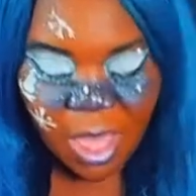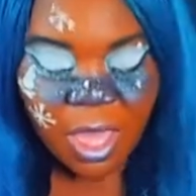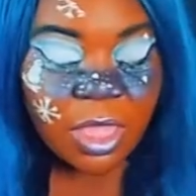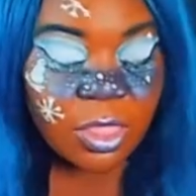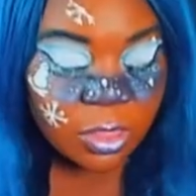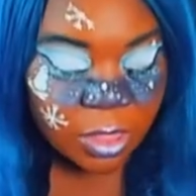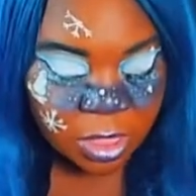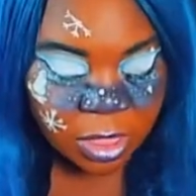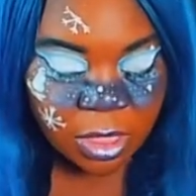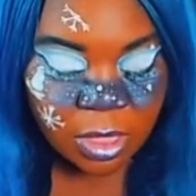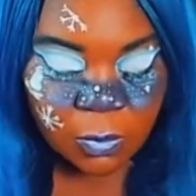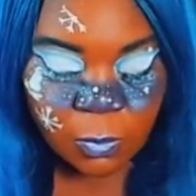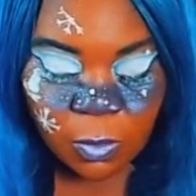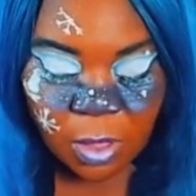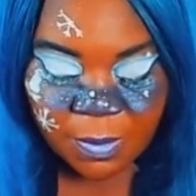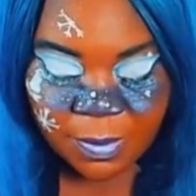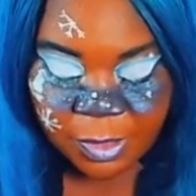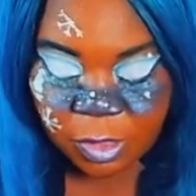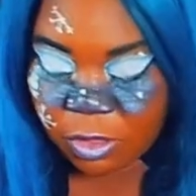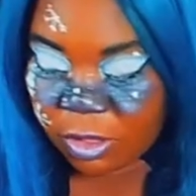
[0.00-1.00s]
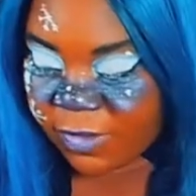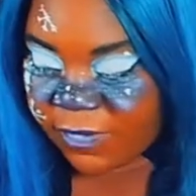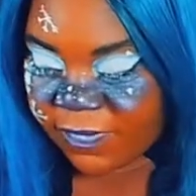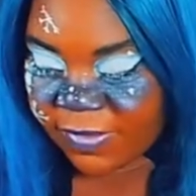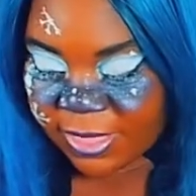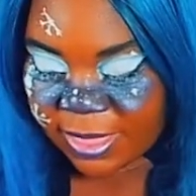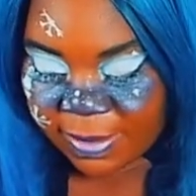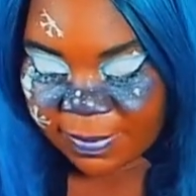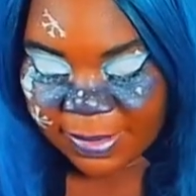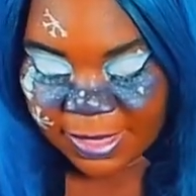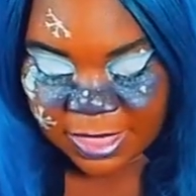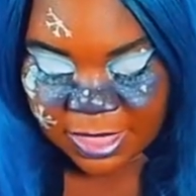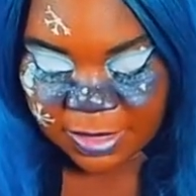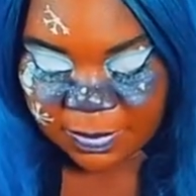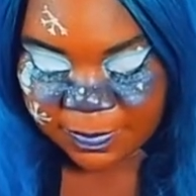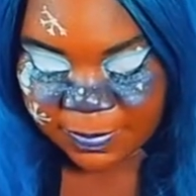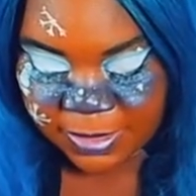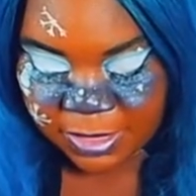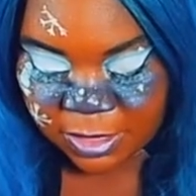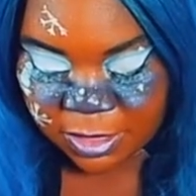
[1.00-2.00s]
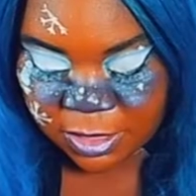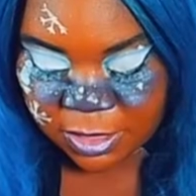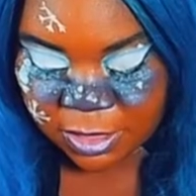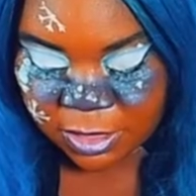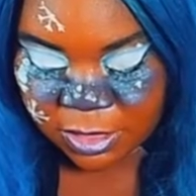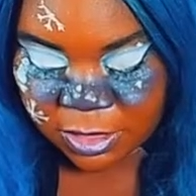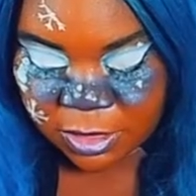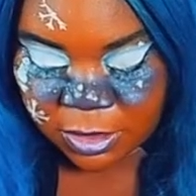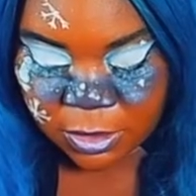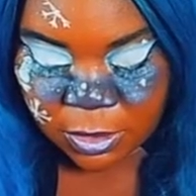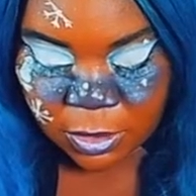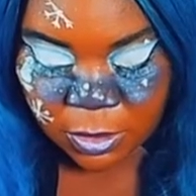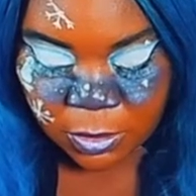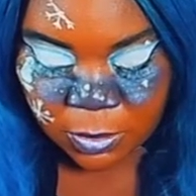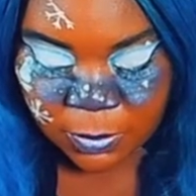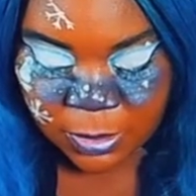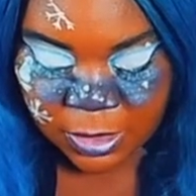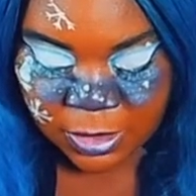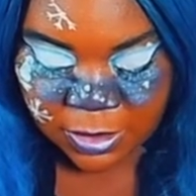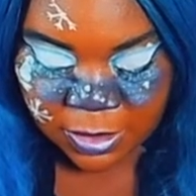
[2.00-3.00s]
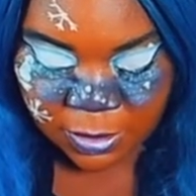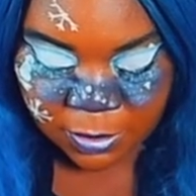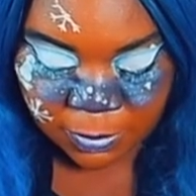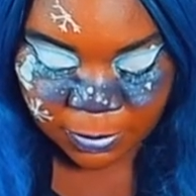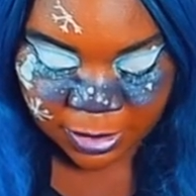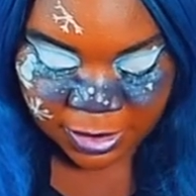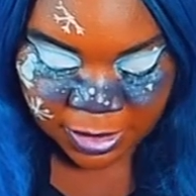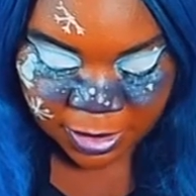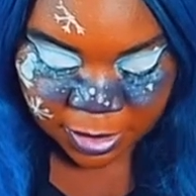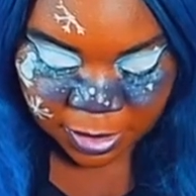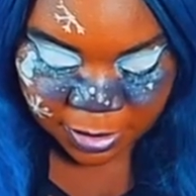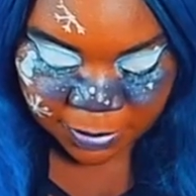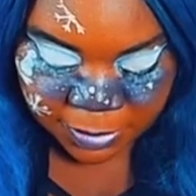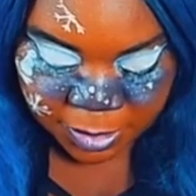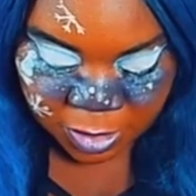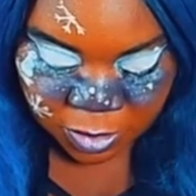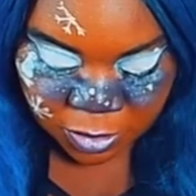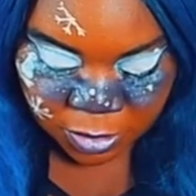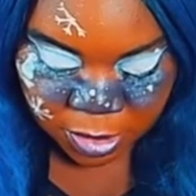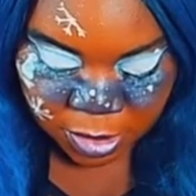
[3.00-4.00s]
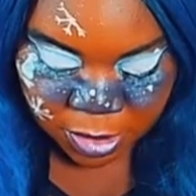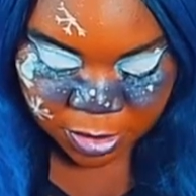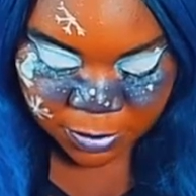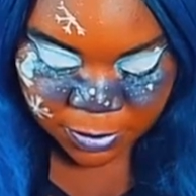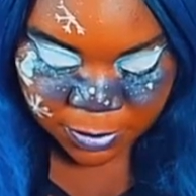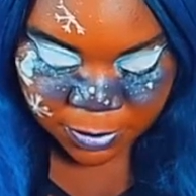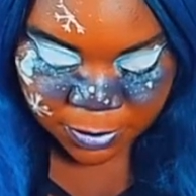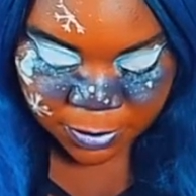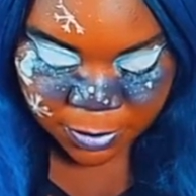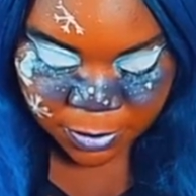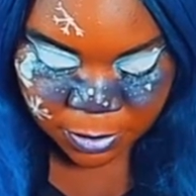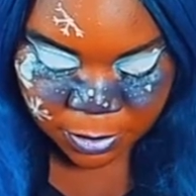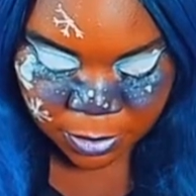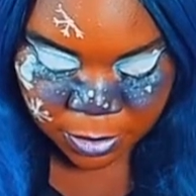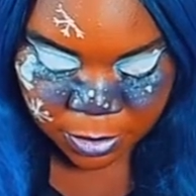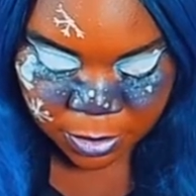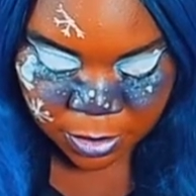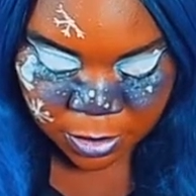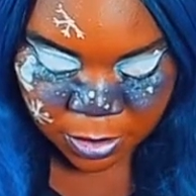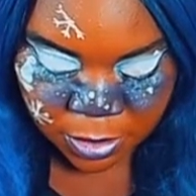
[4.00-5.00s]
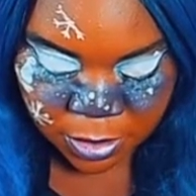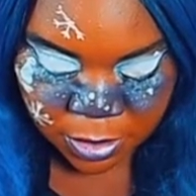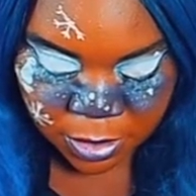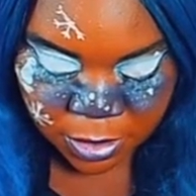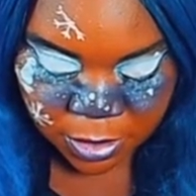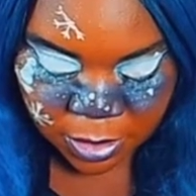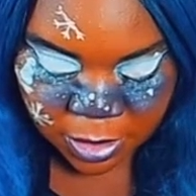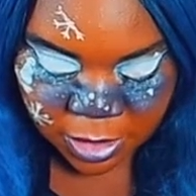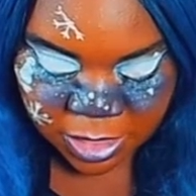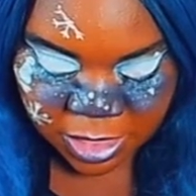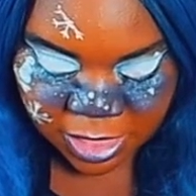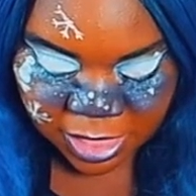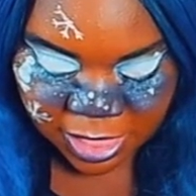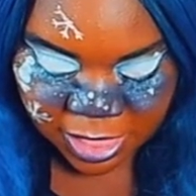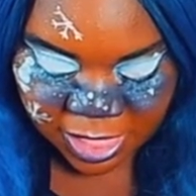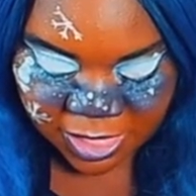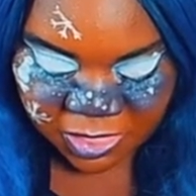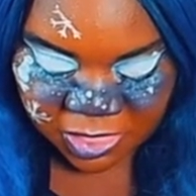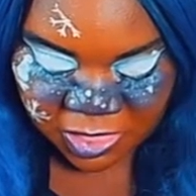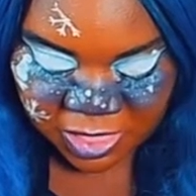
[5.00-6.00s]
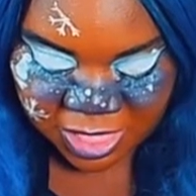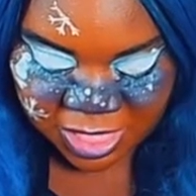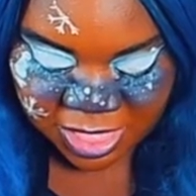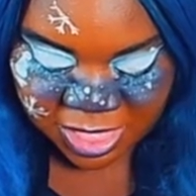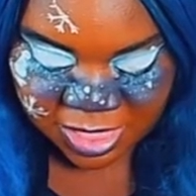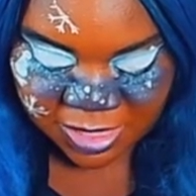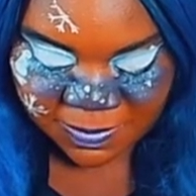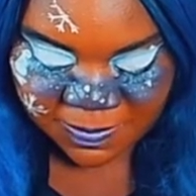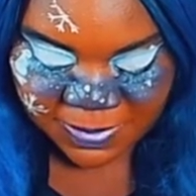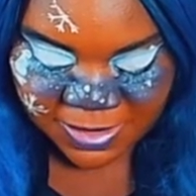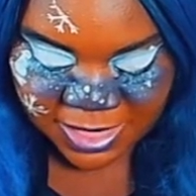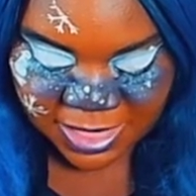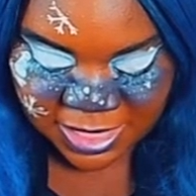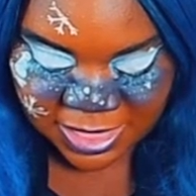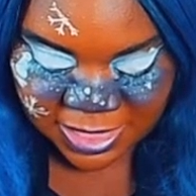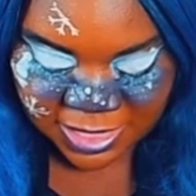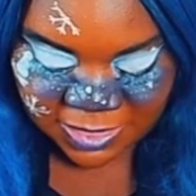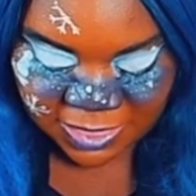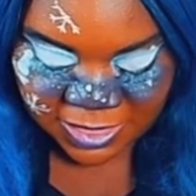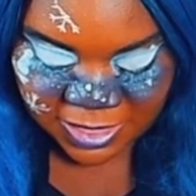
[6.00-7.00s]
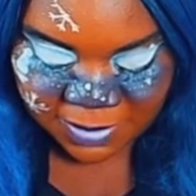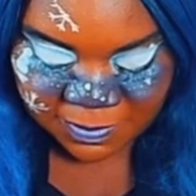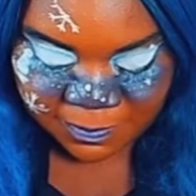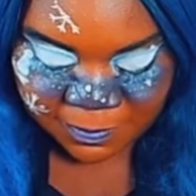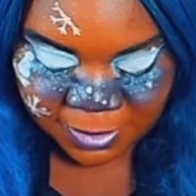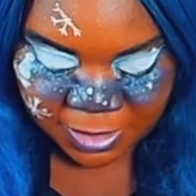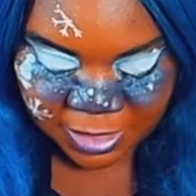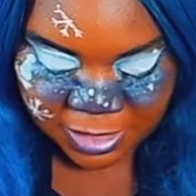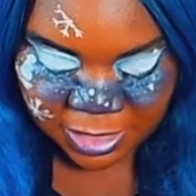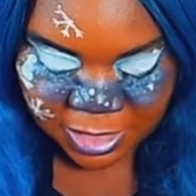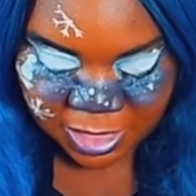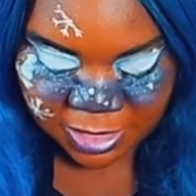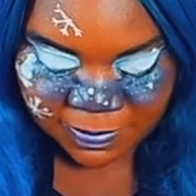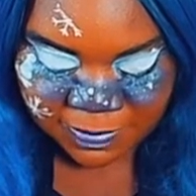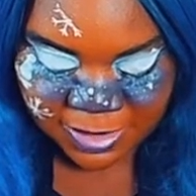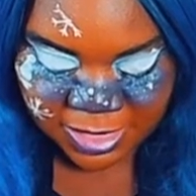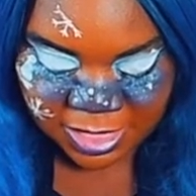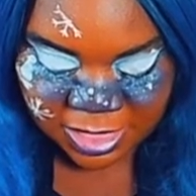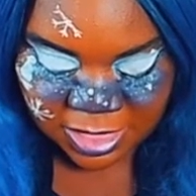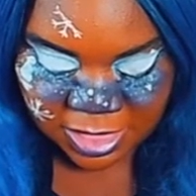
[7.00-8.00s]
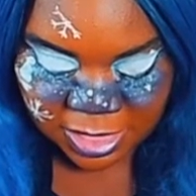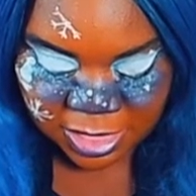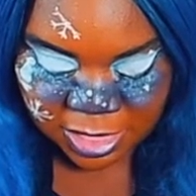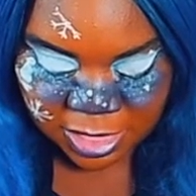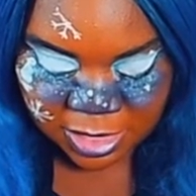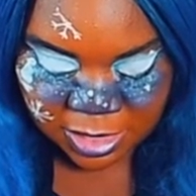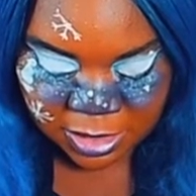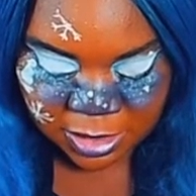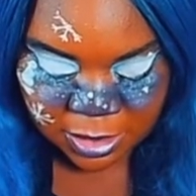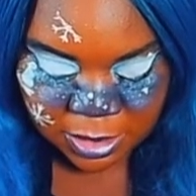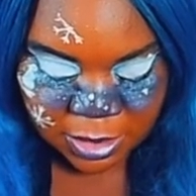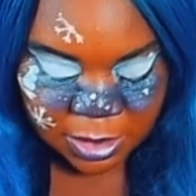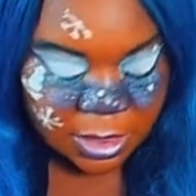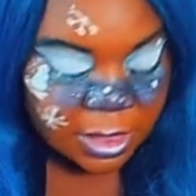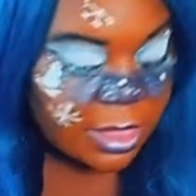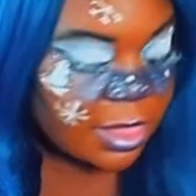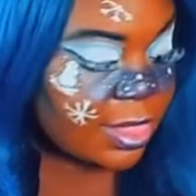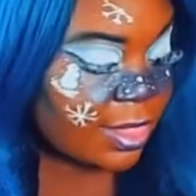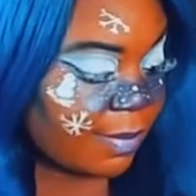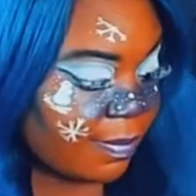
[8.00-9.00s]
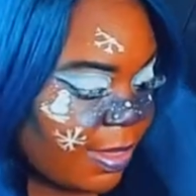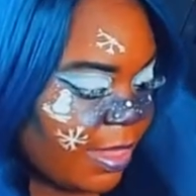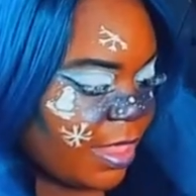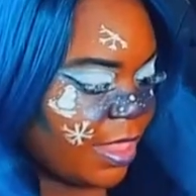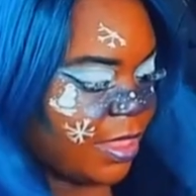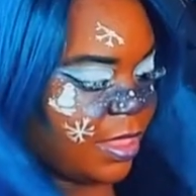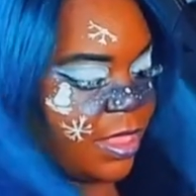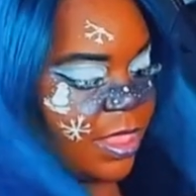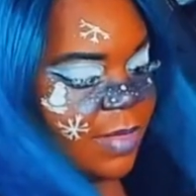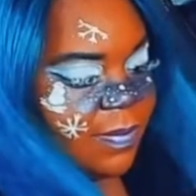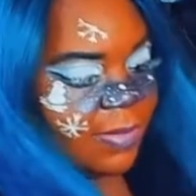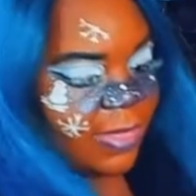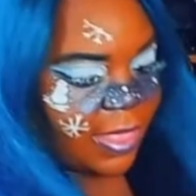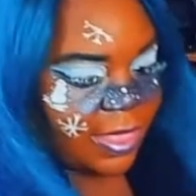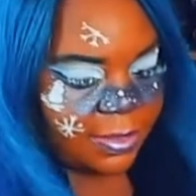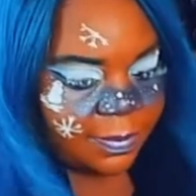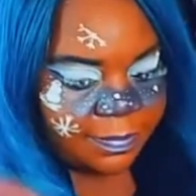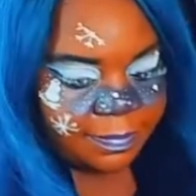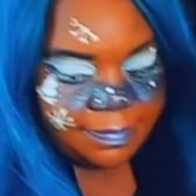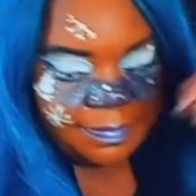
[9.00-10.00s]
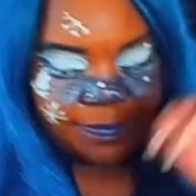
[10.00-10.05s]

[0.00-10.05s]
No, why am I trying to fit that back in? Because... we're gonna wait, let me try. I just like things to be in their thing, but it doesn't make sense, so let me keep that.